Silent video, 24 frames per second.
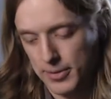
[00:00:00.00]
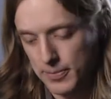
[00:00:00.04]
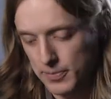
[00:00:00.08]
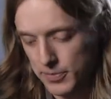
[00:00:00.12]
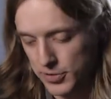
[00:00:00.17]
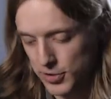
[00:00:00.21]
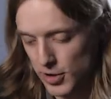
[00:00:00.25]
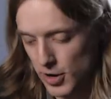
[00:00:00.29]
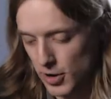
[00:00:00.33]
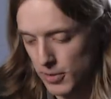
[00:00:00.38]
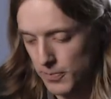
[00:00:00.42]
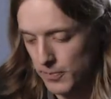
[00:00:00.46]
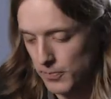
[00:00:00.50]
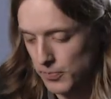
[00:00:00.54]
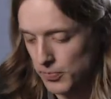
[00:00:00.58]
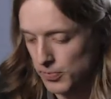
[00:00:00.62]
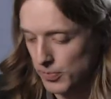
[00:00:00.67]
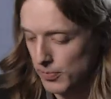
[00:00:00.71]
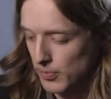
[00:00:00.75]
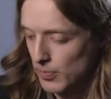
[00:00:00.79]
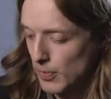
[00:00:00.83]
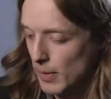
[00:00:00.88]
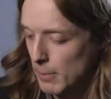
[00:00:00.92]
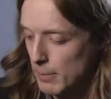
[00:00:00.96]
So
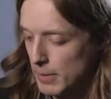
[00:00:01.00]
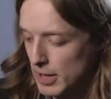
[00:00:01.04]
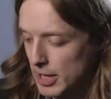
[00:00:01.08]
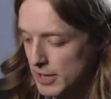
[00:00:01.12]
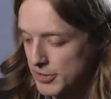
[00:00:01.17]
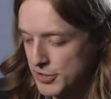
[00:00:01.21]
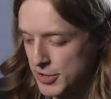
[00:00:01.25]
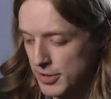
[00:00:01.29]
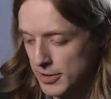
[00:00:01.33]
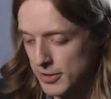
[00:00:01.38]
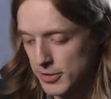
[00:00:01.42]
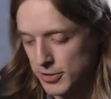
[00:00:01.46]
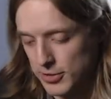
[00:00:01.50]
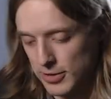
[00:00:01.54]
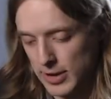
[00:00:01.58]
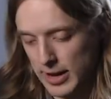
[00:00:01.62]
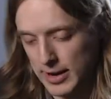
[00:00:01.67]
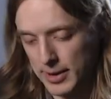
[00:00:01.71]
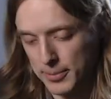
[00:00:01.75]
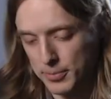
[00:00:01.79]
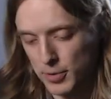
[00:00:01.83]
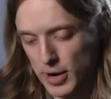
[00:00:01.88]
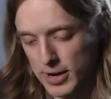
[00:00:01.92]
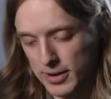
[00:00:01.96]
militias and
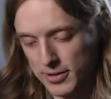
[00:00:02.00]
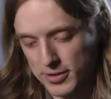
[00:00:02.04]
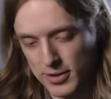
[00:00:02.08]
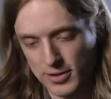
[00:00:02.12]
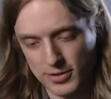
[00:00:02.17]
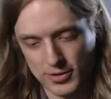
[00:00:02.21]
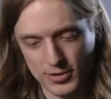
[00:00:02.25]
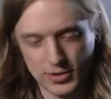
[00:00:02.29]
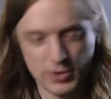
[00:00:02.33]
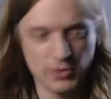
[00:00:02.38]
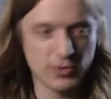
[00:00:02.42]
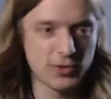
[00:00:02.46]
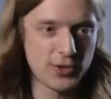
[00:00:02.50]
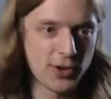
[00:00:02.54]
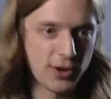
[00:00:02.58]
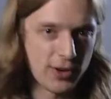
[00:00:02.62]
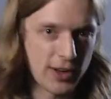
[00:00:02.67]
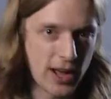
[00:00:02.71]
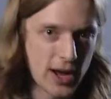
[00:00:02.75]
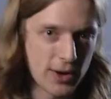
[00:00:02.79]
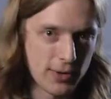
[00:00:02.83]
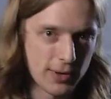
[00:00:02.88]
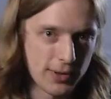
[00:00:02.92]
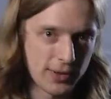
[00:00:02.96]
apprentices, you start
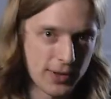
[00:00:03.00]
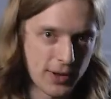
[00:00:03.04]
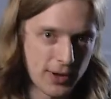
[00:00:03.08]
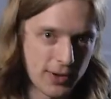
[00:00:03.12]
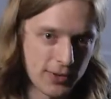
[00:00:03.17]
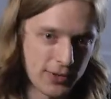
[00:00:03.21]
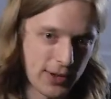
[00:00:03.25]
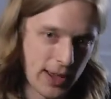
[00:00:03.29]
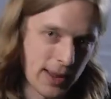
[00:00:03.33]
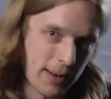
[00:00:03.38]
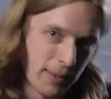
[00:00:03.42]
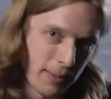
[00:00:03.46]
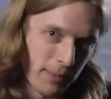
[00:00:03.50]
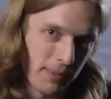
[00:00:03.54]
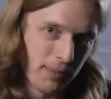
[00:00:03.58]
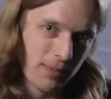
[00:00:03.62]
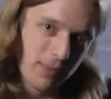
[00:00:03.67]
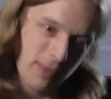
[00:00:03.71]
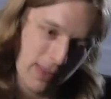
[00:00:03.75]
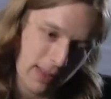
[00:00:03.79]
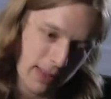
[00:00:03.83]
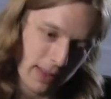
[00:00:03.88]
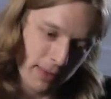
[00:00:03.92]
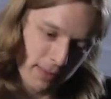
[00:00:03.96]
out with those, and
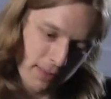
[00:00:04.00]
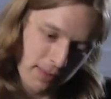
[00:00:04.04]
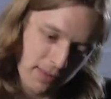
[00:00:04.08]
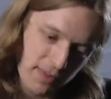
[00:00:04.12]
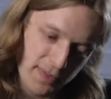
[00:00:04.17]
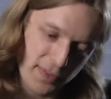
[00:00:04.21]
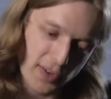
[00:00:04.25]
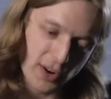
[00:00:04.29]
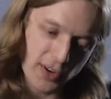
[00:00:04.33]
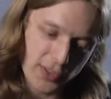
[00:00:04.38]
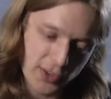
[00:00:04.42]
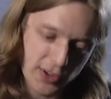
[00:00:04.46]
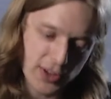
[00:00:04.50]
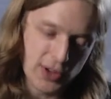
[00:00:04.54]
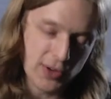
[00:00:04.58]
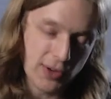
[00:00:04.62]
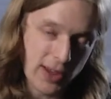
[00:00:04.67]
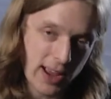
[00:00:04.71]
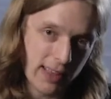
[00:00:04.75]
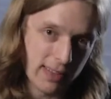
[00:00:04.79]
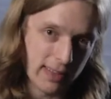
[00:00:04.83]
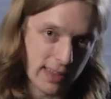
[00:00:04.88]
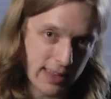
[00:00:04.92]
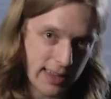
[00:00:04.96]
the farther you
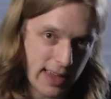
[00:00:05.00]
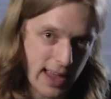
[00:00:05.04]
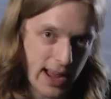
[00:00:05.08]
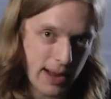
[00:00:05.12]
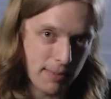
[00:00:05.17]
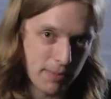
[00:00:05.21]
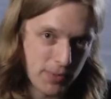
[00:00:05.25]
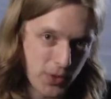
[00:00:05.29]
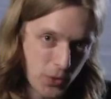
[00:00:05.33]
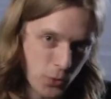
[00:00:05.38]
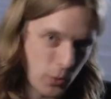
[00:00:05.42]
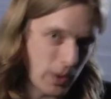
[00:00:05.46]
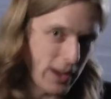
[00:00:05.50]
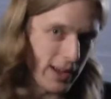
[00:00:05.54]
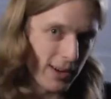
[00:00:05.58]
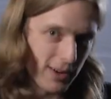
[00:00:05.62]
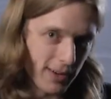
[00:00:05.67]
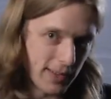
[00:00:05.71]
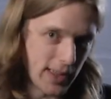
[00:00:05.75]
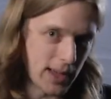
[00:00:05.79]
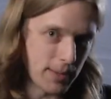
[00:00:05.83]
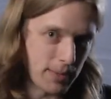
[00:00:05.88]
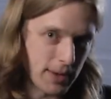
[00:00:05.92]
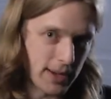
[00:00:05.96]
get in the game, the weaker
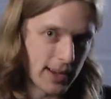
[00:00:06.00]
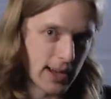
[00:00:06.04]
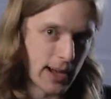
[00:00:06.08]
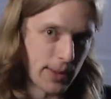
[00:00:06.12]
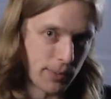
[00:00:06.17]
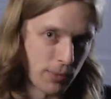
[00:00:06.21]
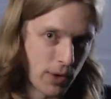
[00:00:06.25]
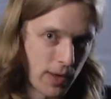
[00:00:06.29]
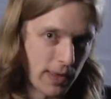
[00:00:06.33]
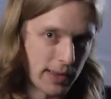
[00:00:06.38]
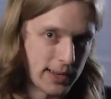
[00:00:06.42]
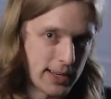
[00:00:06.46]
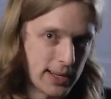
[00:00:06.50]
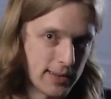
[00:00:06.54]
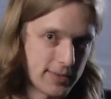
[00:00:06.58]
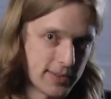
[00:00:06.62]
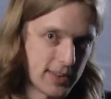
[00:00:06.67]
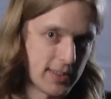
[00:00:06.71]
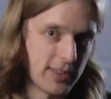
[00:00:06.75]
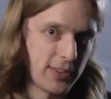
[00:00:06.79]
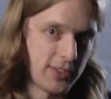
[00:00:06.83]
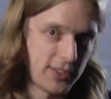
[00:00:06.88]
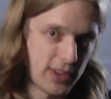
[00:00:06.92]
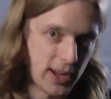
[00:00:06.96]
they become relative to
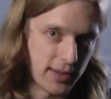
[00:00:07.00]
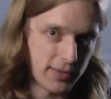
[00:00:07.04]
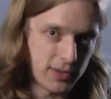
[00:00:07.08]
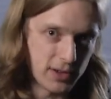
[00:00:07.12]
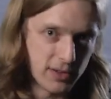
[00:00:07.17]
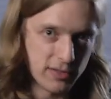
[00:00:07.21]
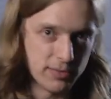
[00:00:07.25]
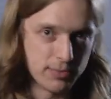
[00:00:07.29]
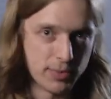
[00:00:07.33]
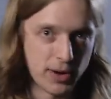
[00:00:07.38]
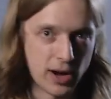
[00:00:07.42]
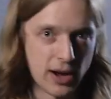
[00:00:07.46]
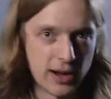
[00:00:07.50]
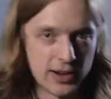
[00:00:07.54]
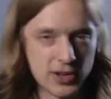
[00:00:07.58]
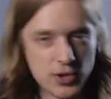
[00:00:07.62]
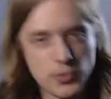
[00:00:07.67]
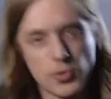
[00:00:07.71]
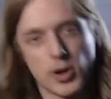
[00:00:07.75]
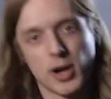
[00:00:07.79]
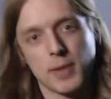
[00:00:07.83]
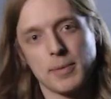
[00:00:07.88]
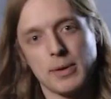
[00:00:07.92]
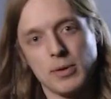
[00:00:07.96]
the stuff you've bought. You
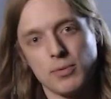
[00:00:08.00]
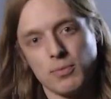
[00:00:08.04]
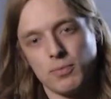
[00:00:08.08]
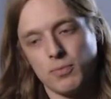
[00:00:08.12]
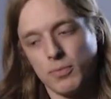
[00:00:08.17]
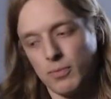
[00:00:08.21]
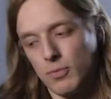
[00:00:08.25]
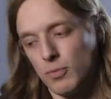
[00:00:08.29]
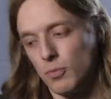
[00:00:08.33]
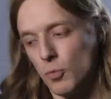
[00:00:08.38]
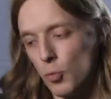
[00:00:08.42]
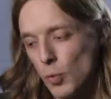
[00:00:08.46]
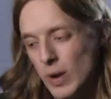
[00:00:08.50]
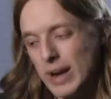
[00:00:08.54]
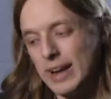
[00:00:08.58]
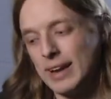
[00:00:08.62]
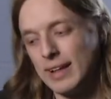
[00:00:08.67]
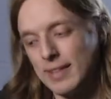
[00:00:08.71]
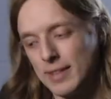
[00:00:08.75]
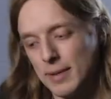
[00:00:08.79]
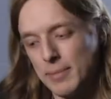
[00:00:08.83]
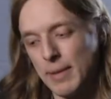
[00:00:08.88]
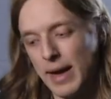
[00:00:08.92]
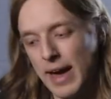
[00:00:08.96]
want to be
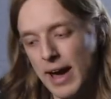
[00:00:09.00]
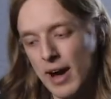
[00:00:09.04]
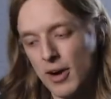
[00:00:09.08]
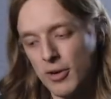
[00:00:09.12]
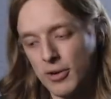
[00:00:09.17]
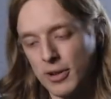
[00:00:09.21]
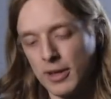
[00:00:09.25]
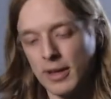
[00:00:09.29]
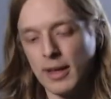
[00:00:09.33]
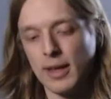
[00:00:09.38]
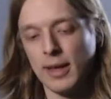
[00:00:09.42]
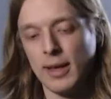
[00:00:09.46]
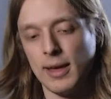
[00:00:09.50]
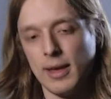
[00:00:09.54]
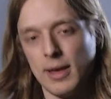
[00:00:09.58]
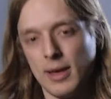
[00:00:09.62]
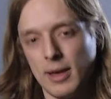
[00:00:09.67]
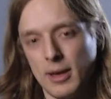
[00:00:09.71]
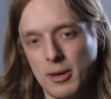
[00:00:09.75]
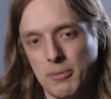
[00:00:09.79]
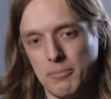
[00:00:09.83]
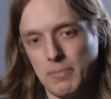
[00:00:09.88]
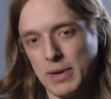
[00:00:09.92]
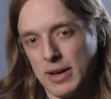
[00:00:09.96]
weaning them out
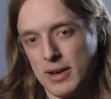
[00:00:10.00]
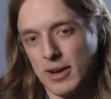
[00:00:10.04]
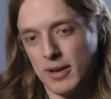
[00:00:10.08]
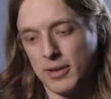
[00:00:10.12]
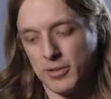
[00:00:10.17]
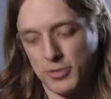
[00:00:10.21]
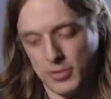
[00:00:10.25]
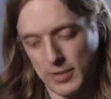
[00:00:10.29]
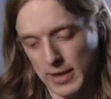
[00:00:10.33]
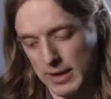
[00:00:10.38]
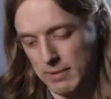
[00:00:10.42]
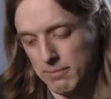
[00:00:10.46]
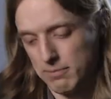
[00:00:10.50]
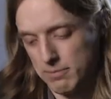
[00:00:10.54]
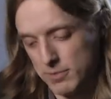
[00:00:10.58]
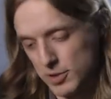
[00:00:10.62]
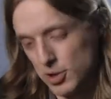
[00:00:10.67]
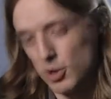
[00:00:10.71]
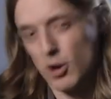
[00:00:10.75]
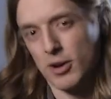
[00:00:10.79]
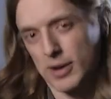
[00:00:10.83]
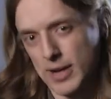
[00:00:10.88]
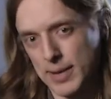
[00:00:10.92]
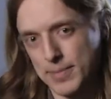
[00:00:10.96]
because they
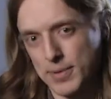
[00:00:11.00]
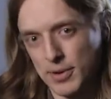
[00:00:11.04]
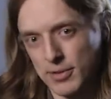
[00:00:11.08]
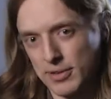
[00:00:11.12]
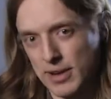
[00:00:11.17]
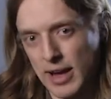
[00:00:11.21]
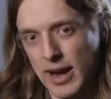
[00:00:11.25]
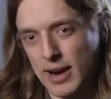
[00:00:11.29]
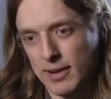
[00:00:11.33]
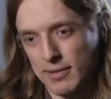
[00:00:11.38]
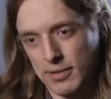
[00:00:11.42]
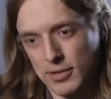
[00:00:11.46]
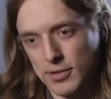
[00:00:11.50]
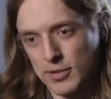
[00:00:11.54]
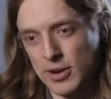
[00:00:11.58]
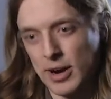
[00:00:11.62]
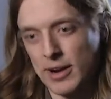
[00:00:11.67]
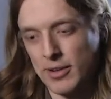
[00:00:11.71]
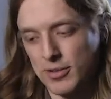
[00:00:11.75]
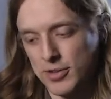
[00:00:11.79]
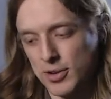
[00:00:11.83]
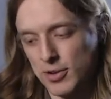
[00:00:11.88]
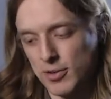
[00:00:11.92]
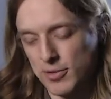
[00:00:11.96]
clog up your deck and they're not
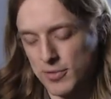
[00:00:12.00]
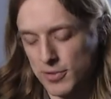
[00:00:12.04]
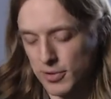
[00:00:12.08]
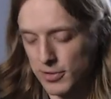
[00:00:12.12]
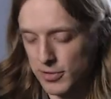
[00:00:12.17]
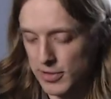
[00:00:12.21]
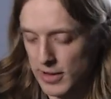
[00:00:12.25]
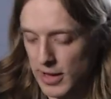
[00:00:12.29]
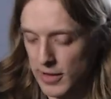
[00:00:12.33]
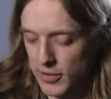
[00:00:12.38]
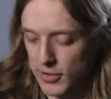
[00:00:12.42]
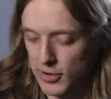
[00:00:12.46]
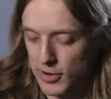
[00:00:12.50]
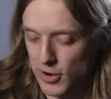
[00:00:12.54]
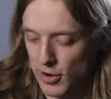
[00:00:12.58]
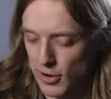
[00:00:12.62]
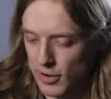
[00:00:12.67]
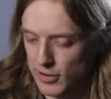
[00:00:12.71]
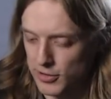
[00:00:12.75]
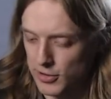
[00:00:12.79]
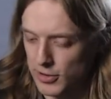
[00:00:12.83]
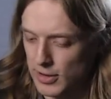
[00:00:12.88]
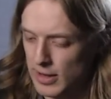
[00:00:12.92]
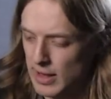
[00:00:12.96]
as useful as the other
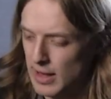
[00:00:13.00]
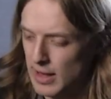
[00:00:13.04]
cards.